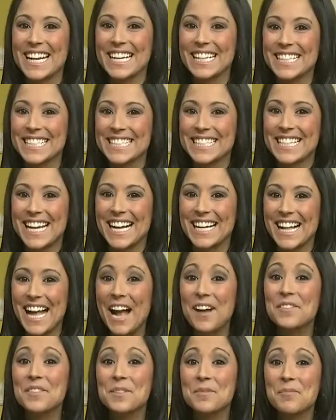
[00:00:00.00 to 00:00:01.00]
Connecticut style
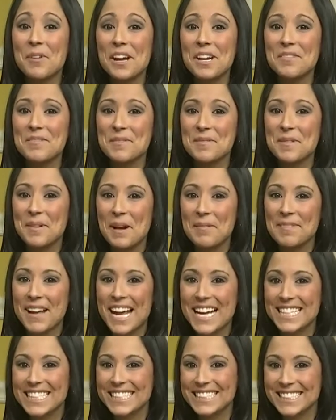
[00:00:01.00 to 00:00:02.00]
after the break. We'll be right
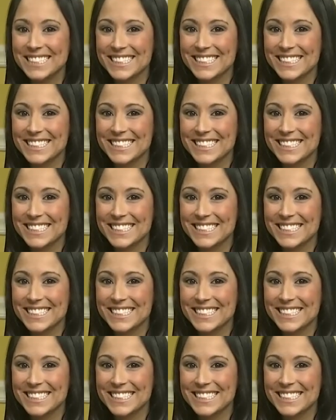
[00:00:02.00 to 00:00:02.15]
back.